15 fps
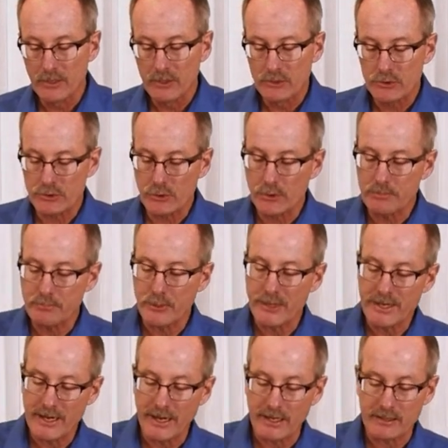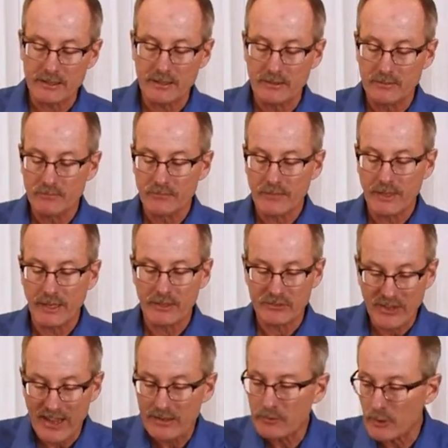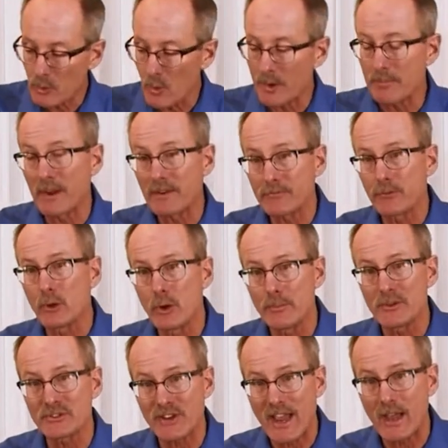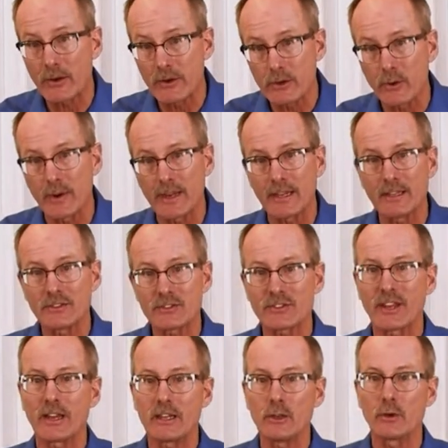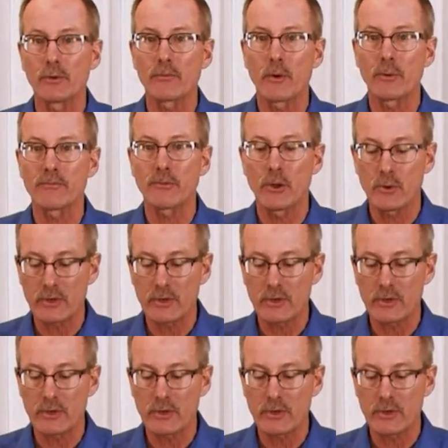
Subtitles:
should predict exactly what my flume is now doing in steady uniform flow